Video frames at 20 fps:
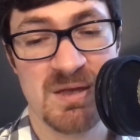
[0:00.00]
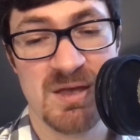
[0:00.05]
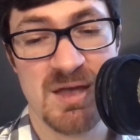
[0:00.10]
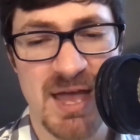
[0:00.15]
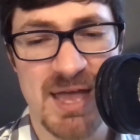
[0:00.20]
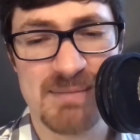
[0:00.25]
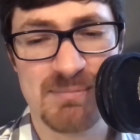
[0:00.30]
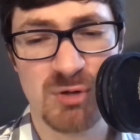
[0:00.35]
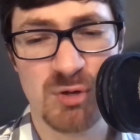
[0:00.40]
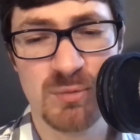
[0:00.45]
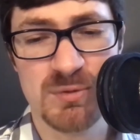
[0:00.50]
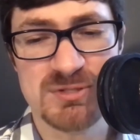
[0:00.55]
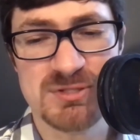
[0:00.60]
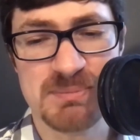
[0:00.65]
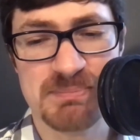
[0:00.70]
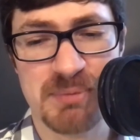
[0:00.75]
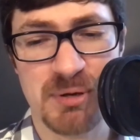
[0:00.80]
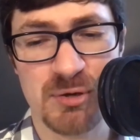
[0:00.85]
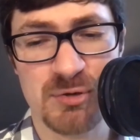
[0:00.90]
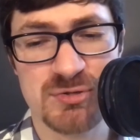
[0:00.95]
I am always
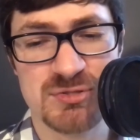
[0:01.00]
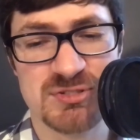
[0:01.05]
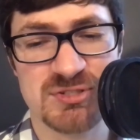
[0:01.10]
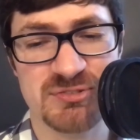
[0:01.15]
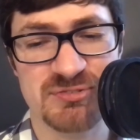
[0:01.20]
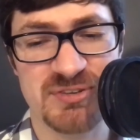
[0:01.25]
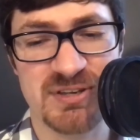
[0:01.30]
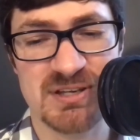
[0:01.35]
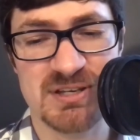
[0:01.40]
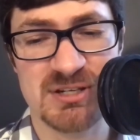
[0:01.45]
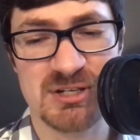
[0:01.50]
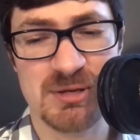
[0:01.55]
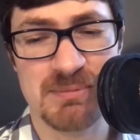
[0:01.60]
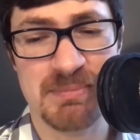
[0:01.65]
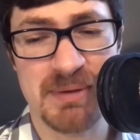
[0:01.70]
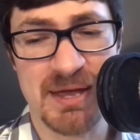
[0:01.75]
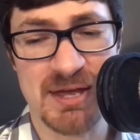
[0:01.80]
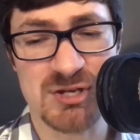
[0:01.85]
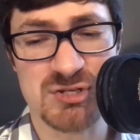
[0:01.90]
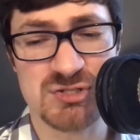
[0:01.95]
opposed to faking
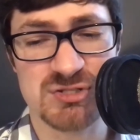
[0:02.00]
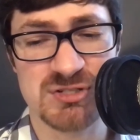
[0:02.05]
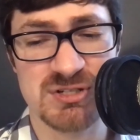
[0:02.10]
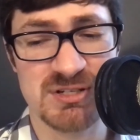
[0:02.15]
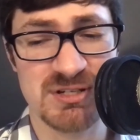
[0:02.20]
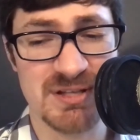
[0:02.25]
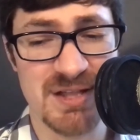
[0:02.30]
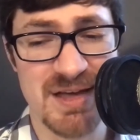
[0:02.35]
compassion and